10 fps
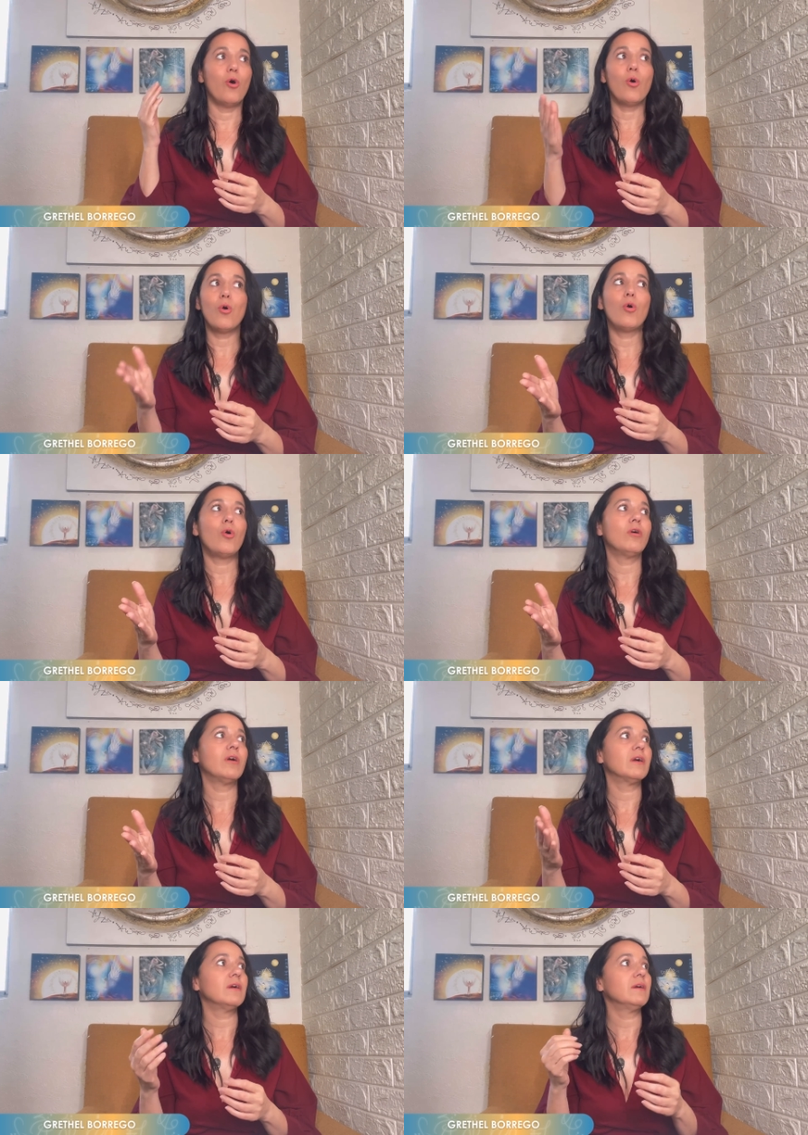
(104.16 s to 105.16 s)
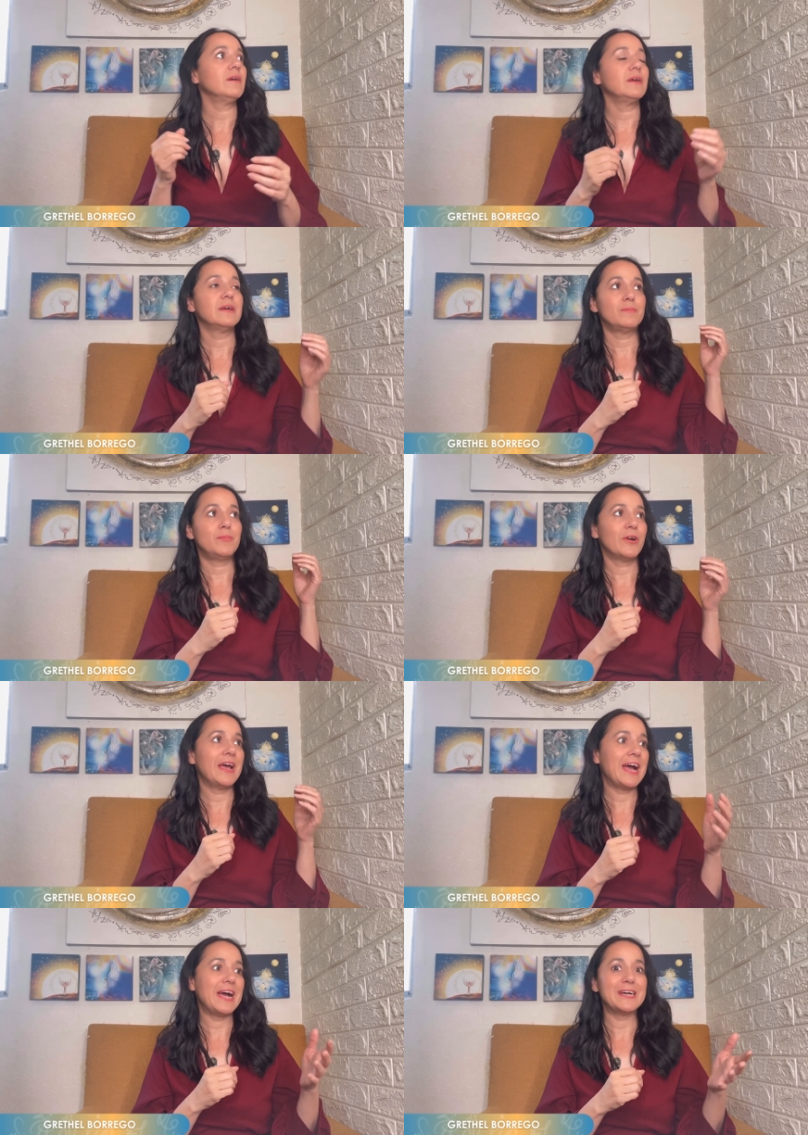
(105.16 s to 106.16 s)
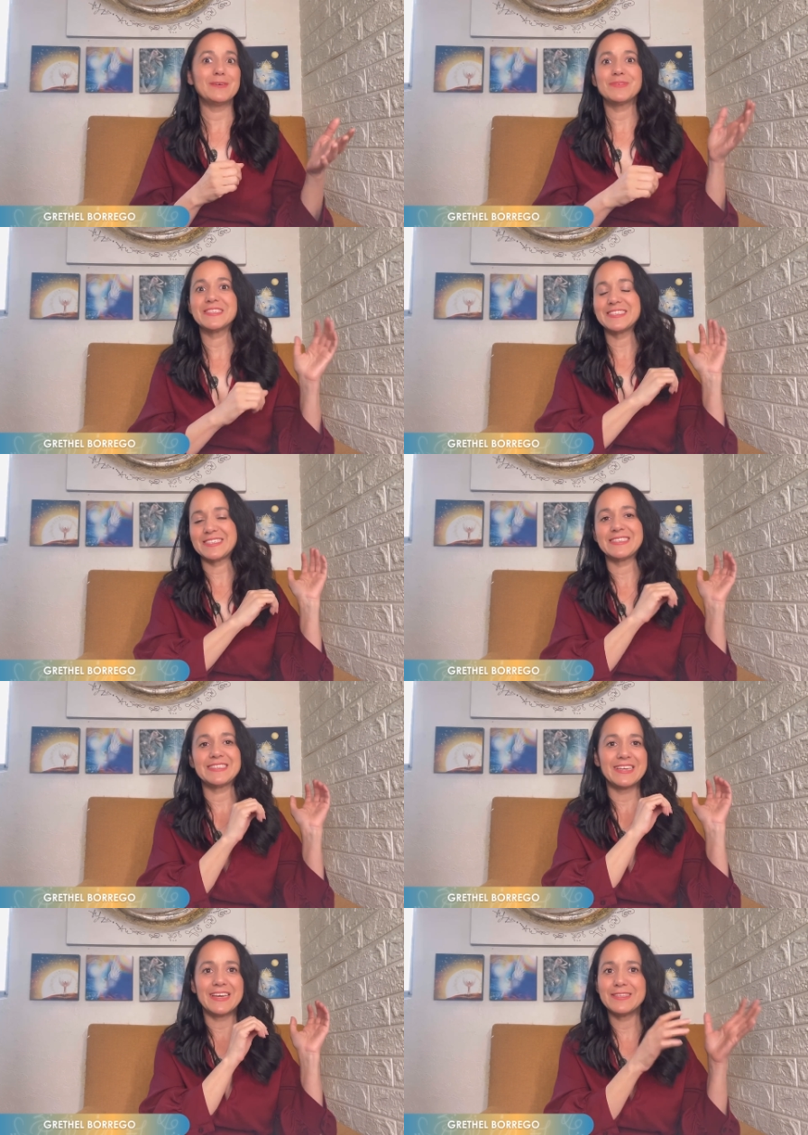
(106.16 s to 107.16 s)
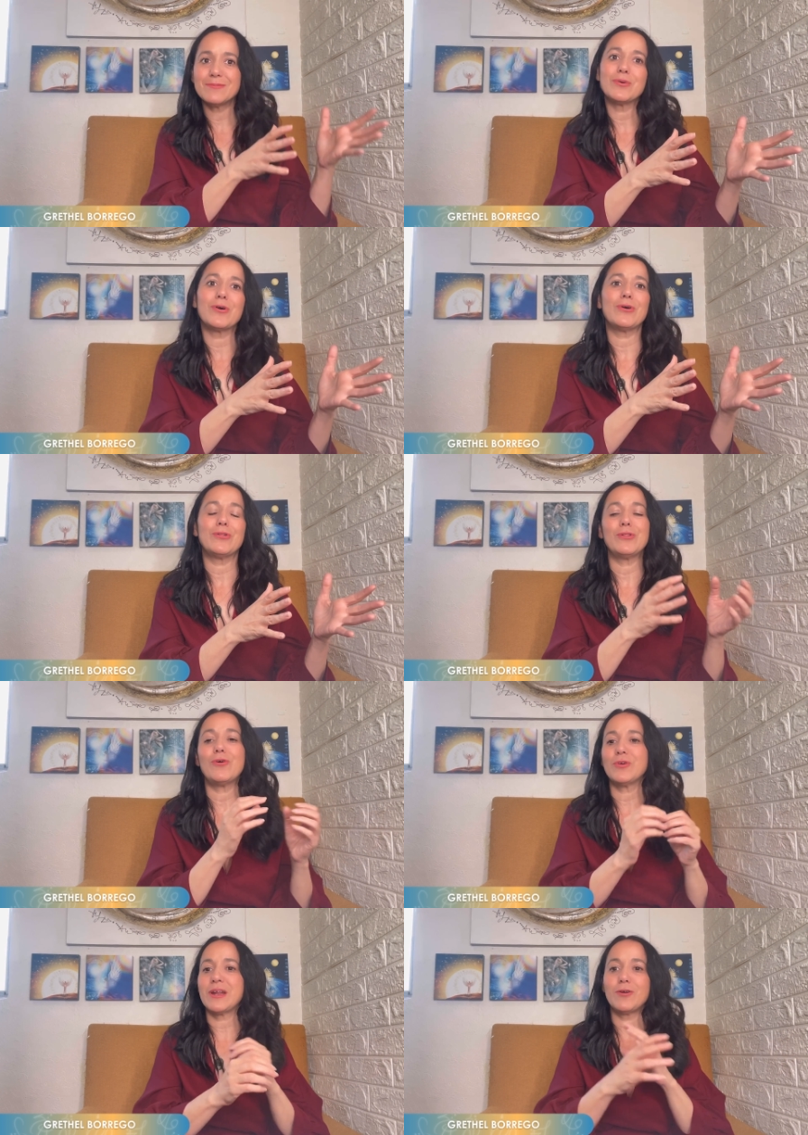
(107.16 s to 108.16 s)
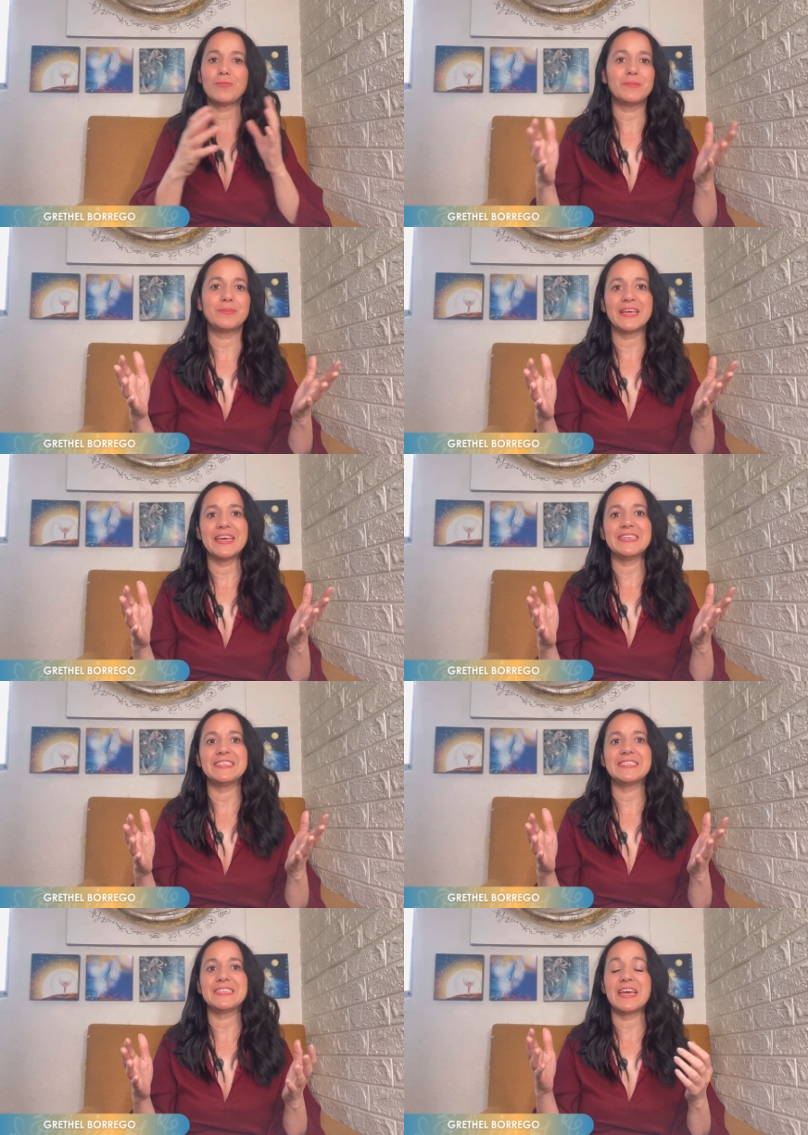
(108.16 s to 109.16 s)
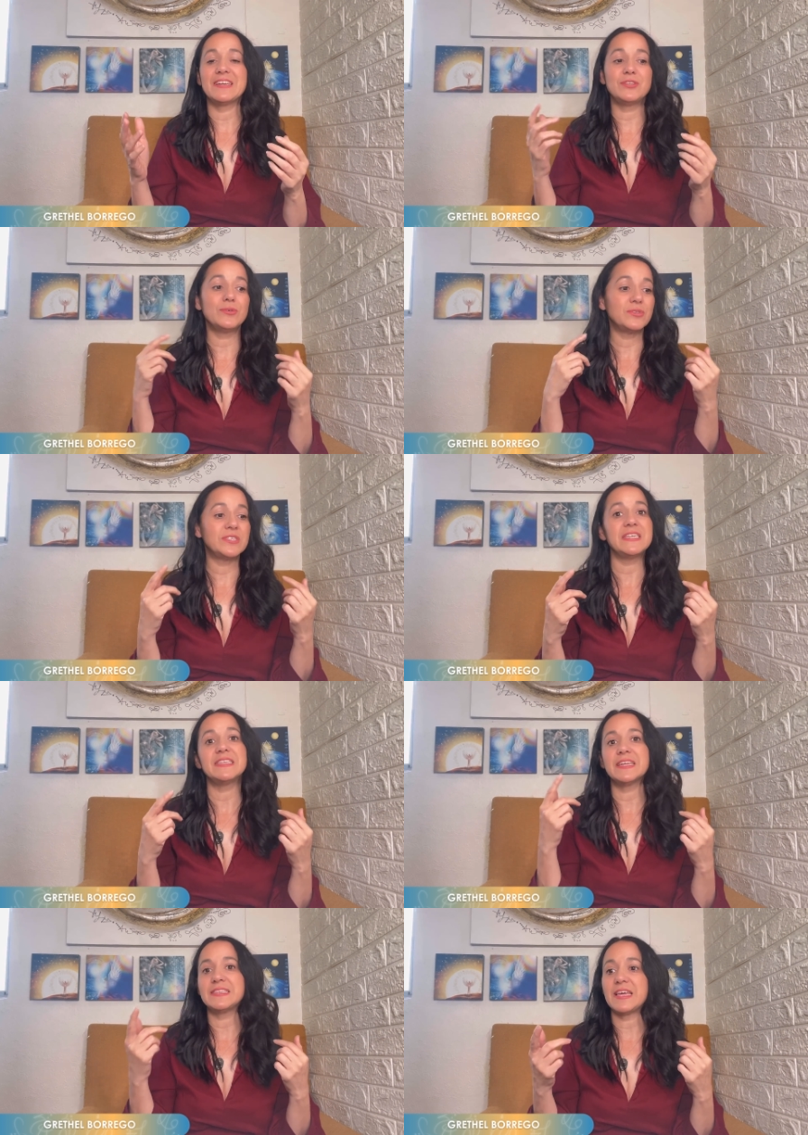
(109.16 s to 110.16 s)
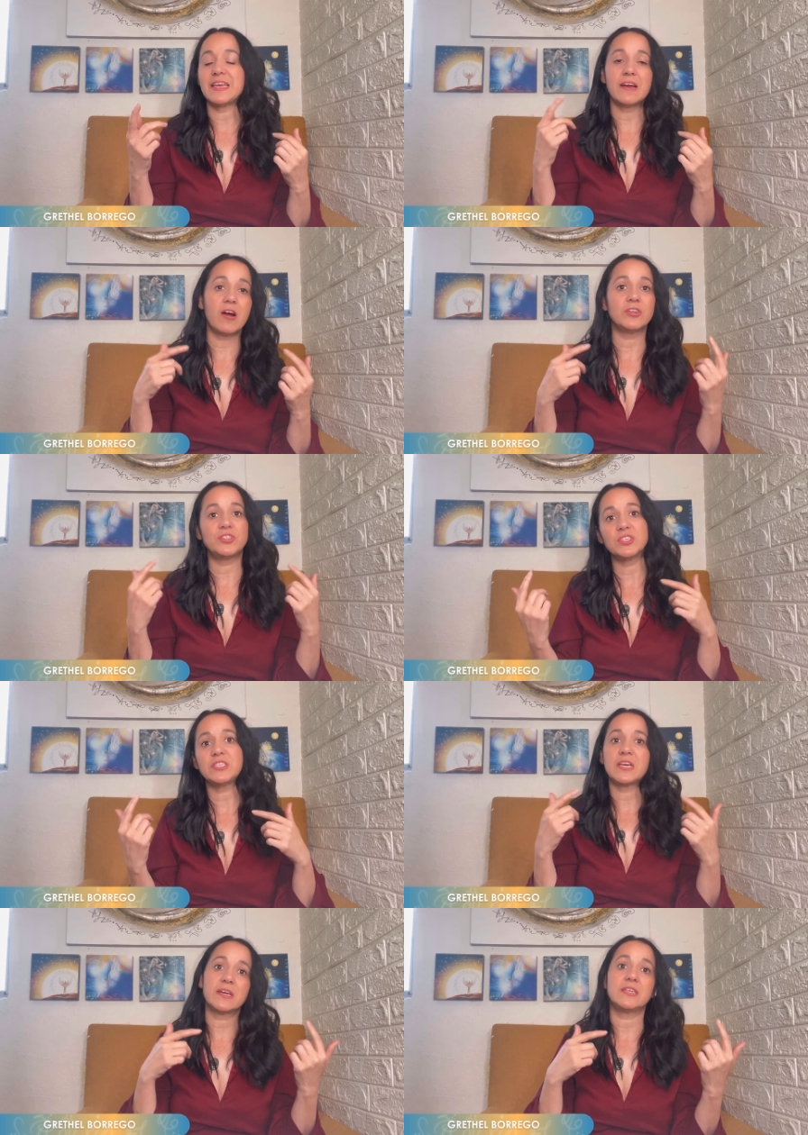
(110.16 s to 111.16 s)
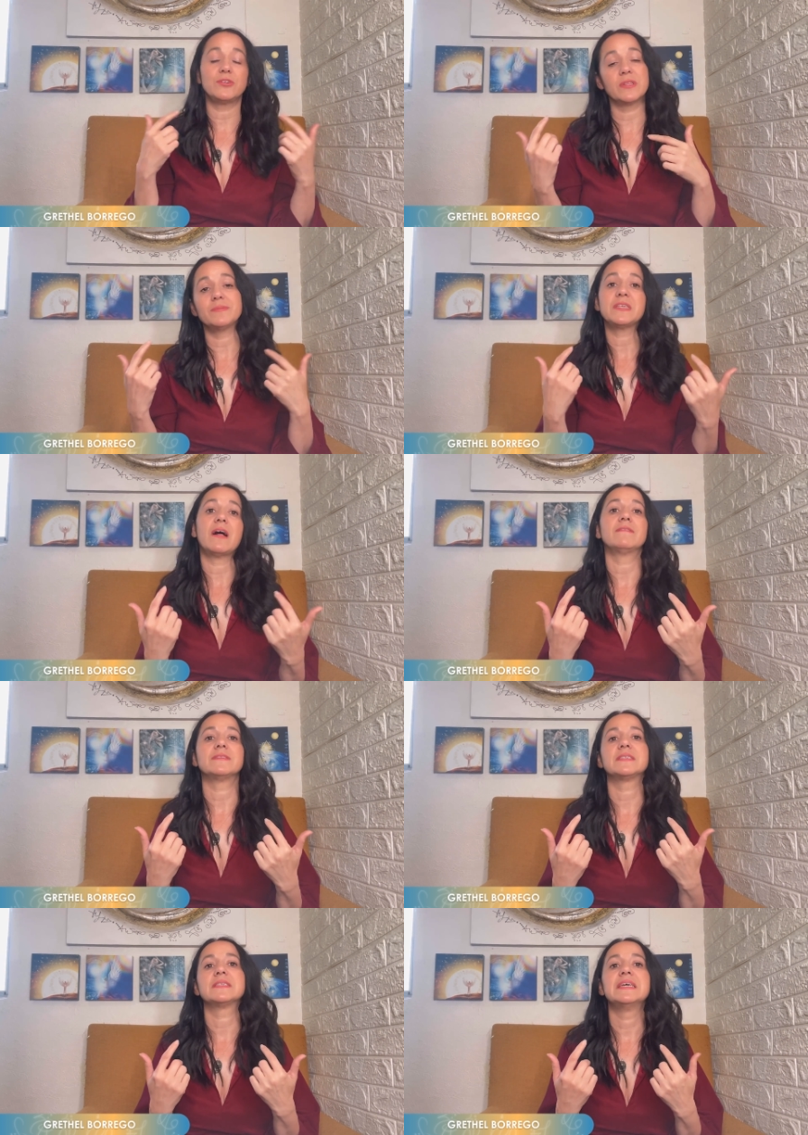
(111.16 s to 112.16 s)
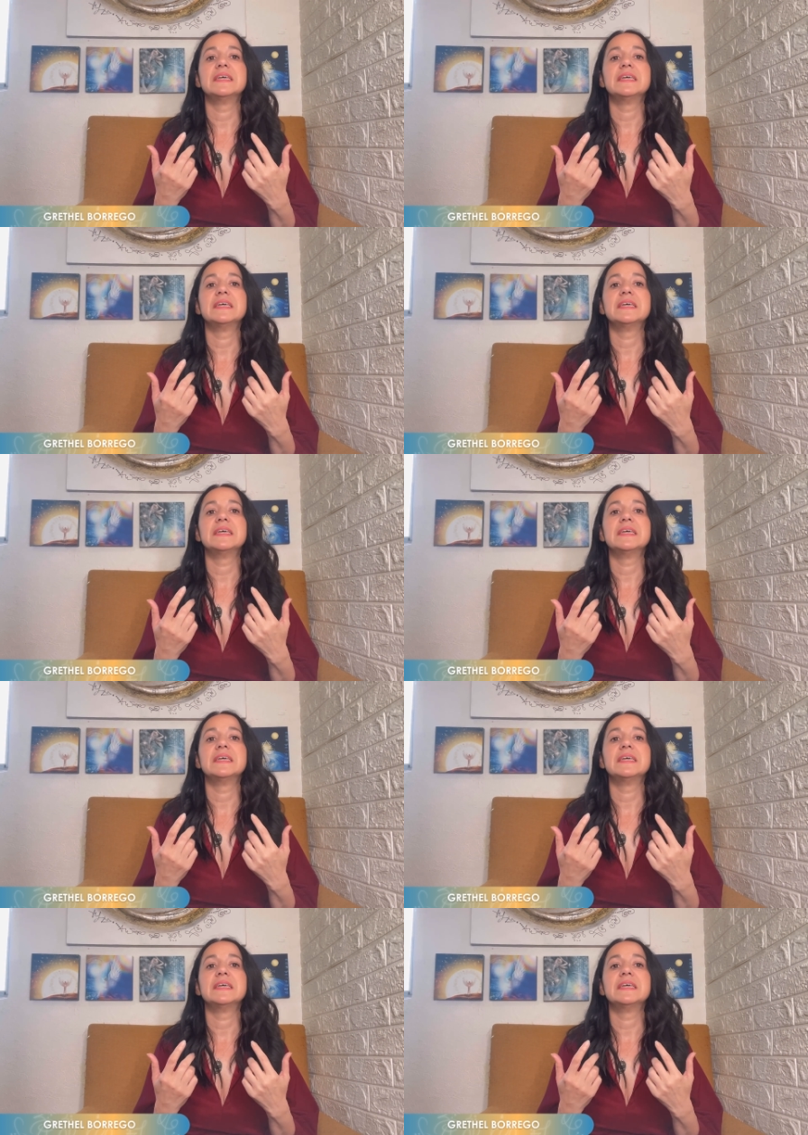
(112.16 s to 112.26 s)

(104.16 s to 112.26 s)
or perhaps in the mall or in an open place and you see that they are just talking to themselves.